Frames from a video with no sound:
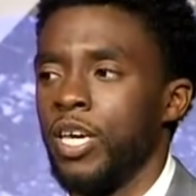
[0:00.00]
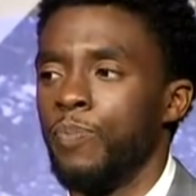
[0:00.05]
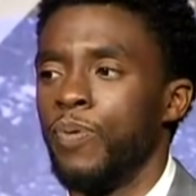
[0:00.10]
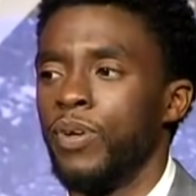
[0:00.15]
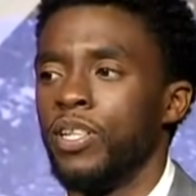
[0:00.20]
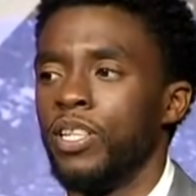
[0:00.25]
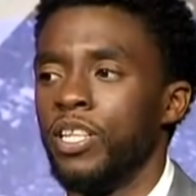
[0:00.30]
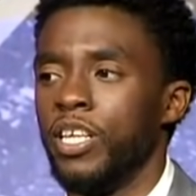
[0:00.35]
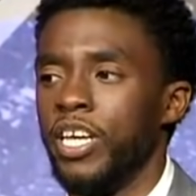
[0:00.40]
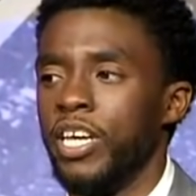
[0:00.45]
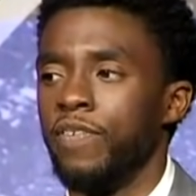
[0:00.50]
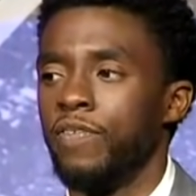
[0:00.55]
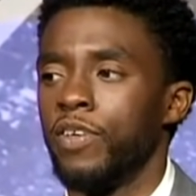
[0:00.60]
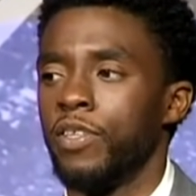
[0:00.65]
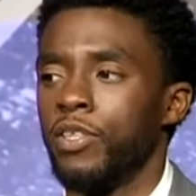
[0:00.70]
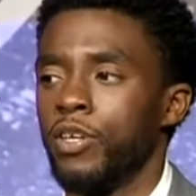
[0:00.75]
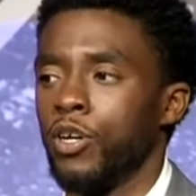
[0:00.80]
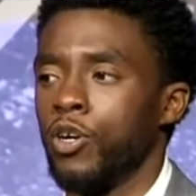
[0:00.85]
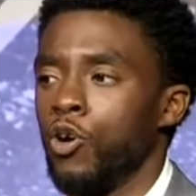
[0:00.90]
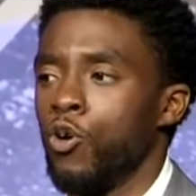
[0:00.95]
He
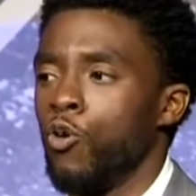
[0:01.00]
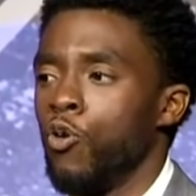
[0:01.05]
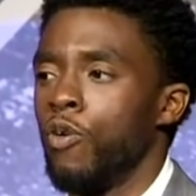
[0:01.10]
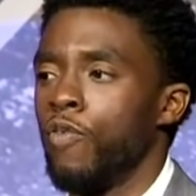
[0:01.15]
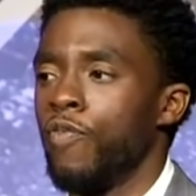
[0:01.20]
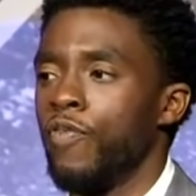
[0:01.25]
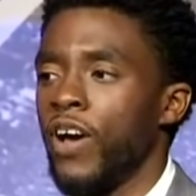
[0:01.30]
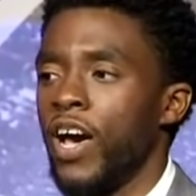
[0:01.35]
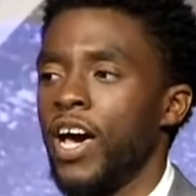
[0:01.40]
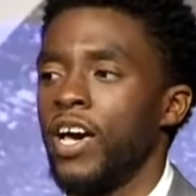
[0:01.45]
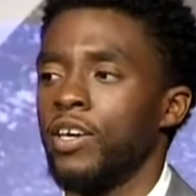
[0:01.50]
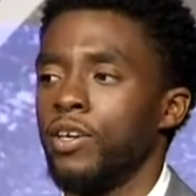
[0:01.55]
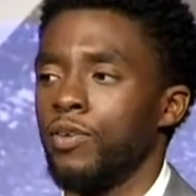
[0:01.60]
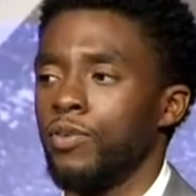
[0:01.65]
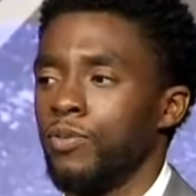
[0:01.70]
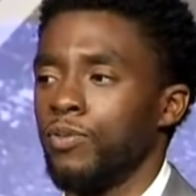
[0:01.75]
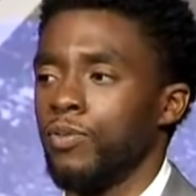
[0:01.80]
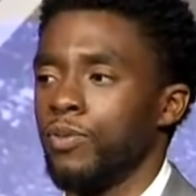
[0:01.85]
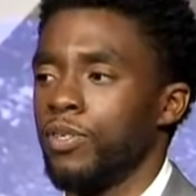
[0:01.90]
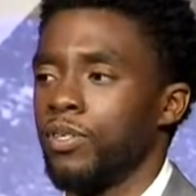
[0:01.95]
believed in the core
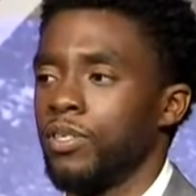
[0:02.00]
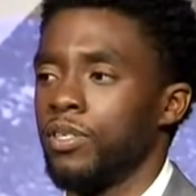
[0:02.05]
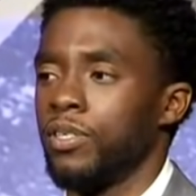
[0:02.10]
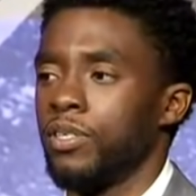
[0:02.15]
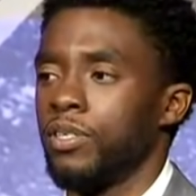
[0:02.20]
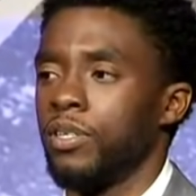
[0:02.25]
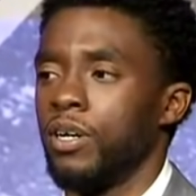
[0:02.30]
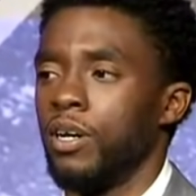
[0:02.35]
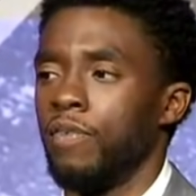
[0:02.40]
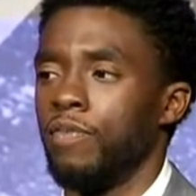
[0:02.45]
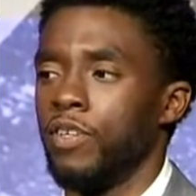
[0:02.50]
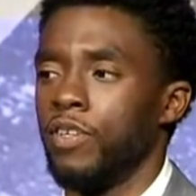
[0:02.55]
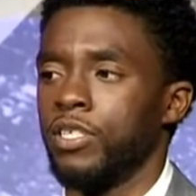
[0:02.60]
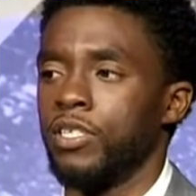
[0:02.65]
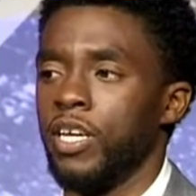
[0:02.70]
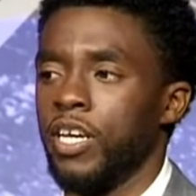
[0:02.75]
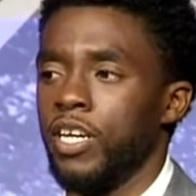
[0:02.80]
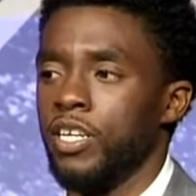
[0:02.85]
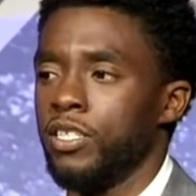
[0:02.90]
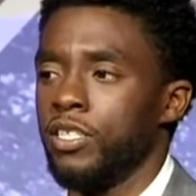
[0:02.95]
values of
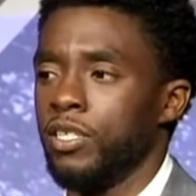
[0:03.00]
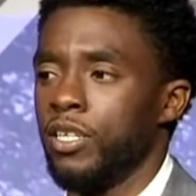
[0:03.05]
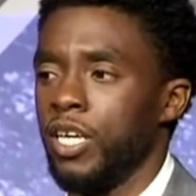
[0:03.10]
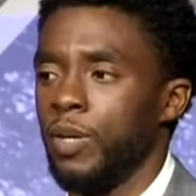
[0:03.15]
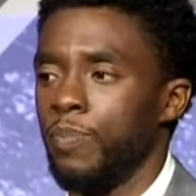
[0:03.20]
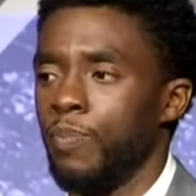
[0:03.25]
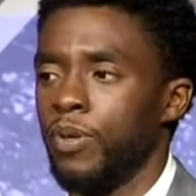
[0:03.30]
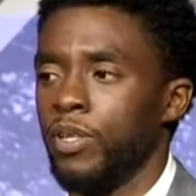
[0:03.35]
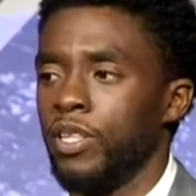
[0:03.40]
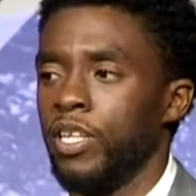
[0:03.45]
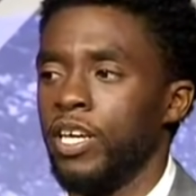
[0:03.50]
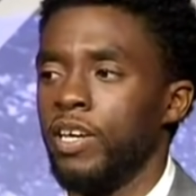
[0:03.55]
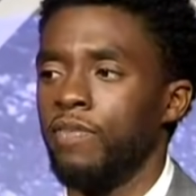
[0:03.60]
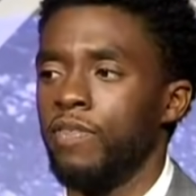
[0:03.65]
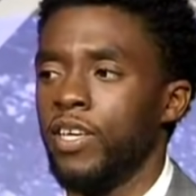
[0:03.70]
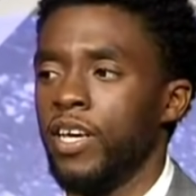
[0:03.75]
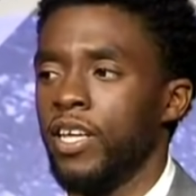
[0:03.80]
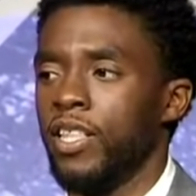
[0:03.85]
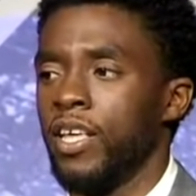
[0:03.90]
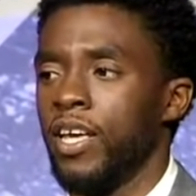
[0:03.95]
this nation. He
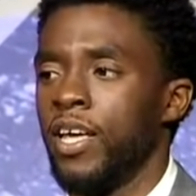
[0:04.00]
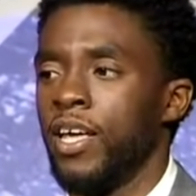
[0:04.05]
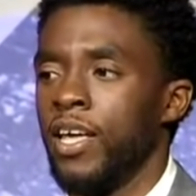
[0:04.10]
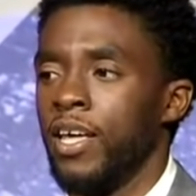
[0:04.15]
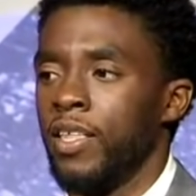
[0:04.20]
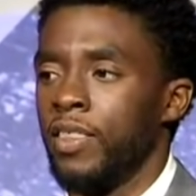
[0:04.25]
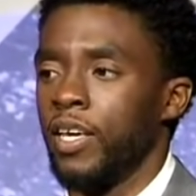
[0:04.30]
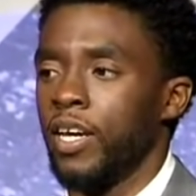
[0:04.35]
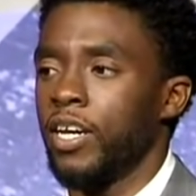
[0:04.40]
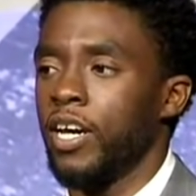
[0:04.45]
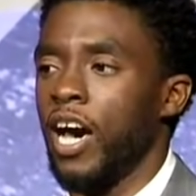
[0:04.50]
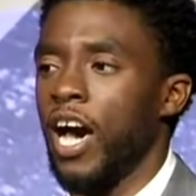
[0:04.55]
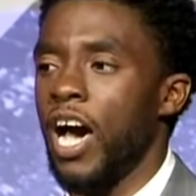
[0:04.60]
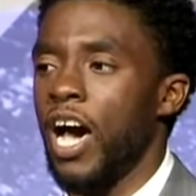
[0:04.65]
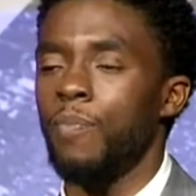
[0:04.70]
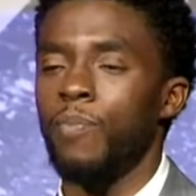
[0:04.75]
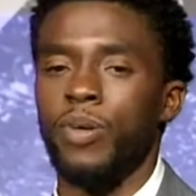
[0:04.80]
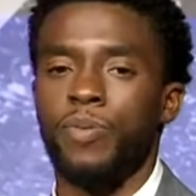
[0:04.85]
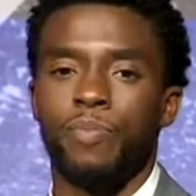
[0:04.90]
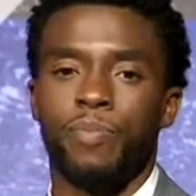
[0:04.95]
believed that the
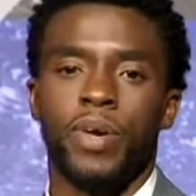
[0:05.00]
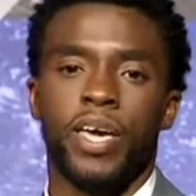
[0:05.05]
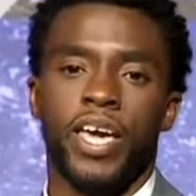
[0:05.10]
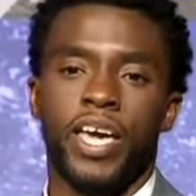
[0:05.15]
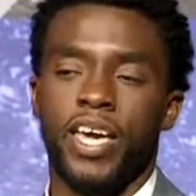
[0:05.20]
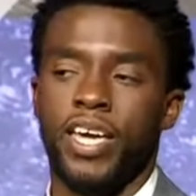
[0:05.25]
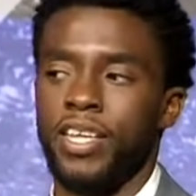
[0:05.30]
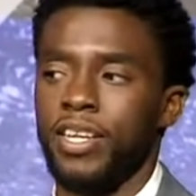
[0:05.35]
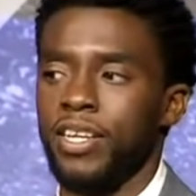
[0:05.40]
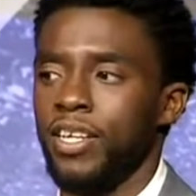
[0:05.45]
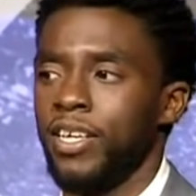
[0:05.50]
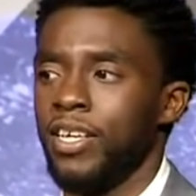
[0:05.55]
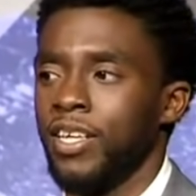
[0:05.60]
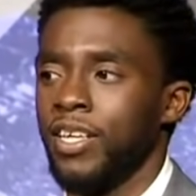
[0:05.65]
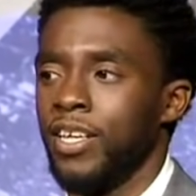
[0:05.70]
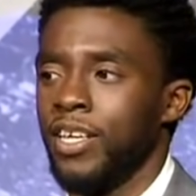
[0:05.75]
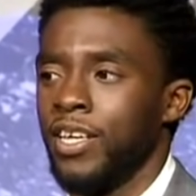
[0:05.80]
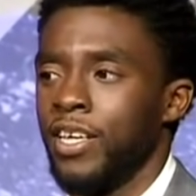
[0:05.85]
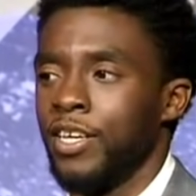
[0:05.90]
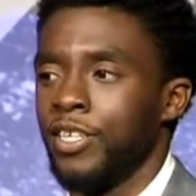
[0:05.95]
common man
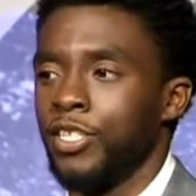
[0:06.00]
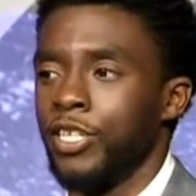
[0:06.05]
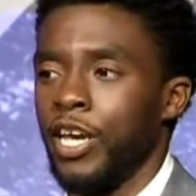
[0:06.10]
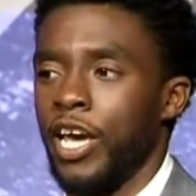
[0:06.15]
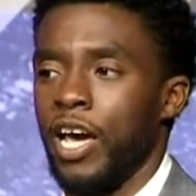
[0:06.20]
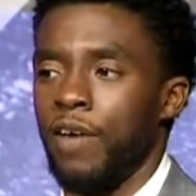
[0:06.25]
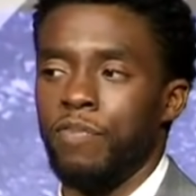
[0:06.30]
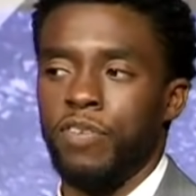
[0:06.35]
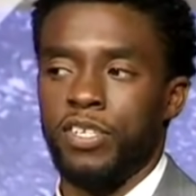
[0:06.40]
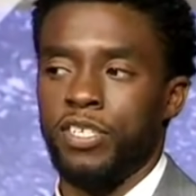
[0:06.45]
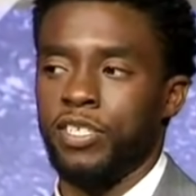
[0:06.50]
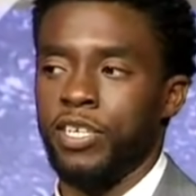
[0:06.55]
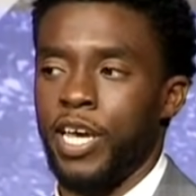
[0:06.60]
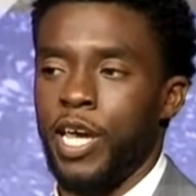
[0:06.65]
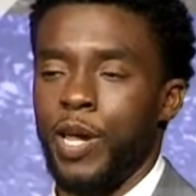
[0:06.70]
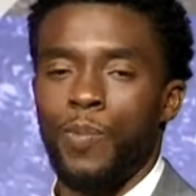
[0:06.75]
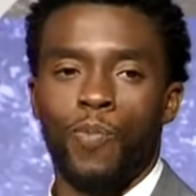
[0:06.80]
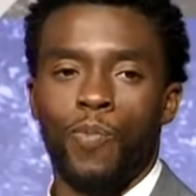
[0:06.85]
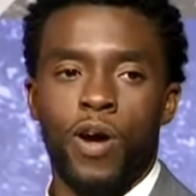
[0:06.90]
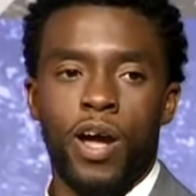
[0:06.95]
should have the
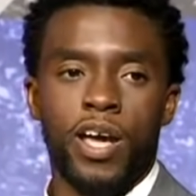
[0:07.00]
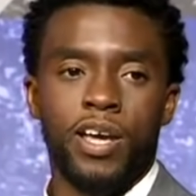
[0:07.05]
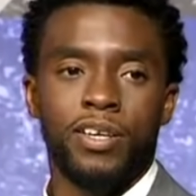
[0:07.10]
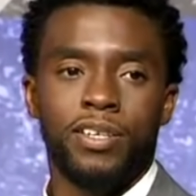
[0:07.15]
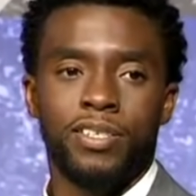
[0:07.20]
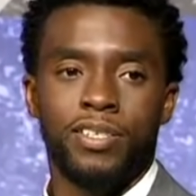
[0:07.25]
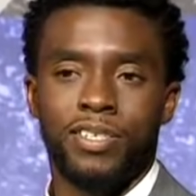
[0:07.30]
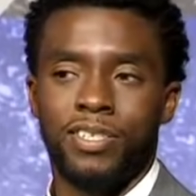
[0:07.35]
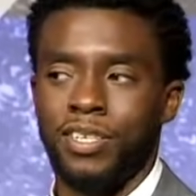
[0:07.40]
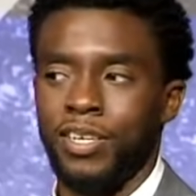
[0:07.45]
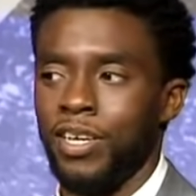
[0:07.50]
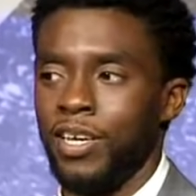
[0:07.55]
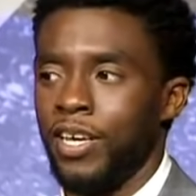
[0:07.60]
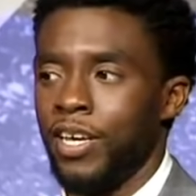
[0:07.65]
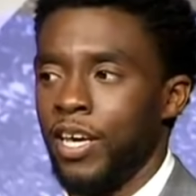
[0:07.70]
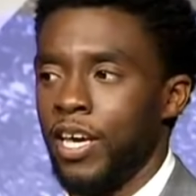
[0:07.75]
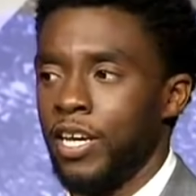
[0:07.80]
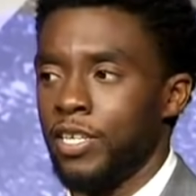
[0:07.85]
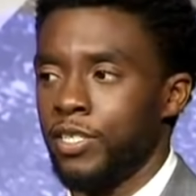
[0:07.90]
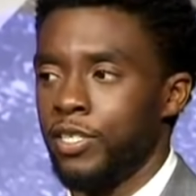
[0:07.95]
same rights
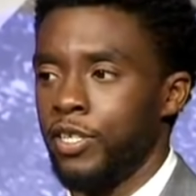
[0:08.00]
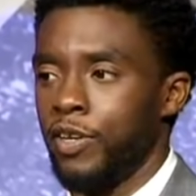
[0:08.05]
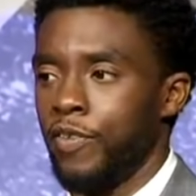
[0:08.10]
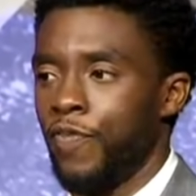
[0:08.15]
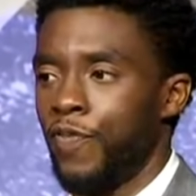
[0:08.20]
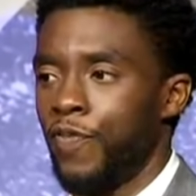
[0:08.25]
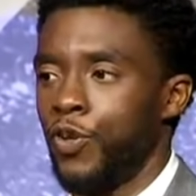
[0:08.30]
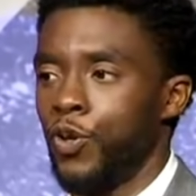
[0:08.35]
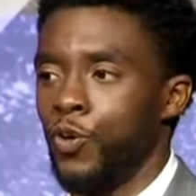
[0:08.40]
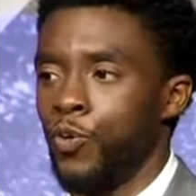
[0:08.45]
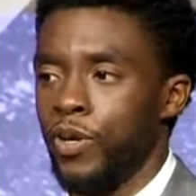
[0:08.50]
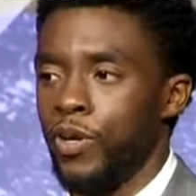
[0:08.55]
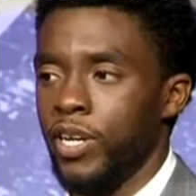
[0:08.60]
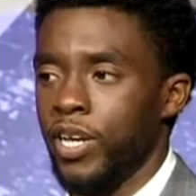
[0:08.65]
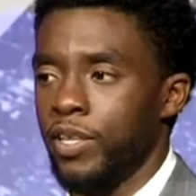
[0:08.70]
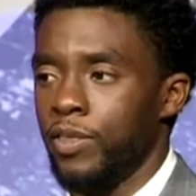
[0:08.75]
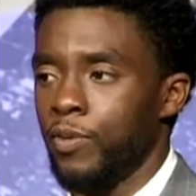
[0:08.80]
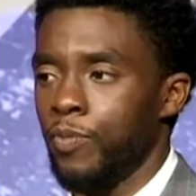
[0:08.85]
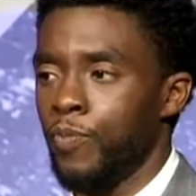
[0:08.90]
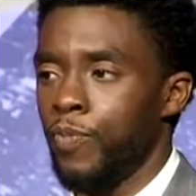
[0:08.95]
as the
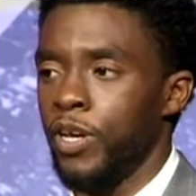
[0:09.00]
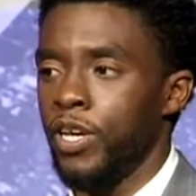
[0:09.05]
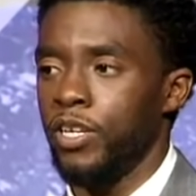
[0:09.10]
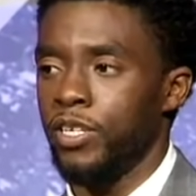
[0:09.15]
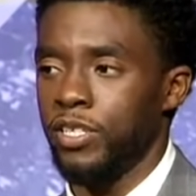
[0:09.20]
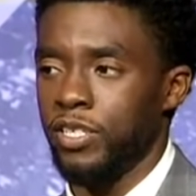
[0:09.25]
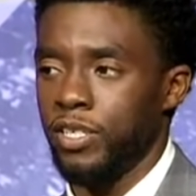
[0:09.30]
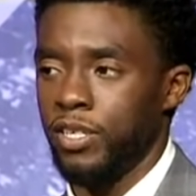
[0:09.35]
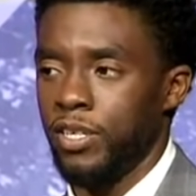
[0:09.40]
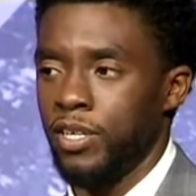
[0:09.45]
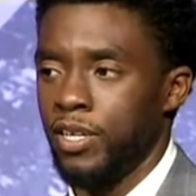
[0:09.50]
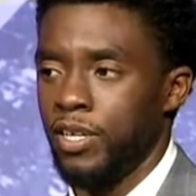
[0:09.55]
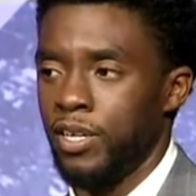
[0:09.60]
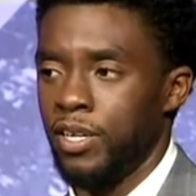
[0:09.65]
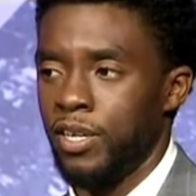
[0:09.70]
affluent and the rich.